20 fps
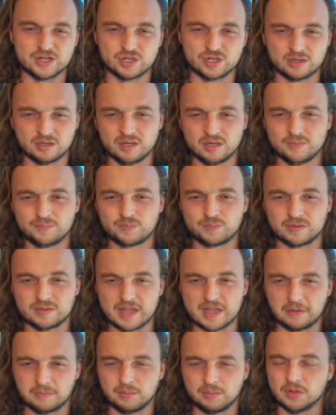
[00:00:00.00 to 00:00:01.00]
ledger
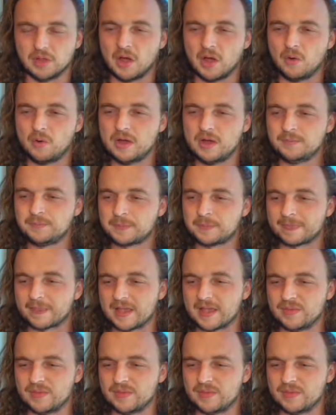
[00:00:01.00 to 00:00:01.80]
down below.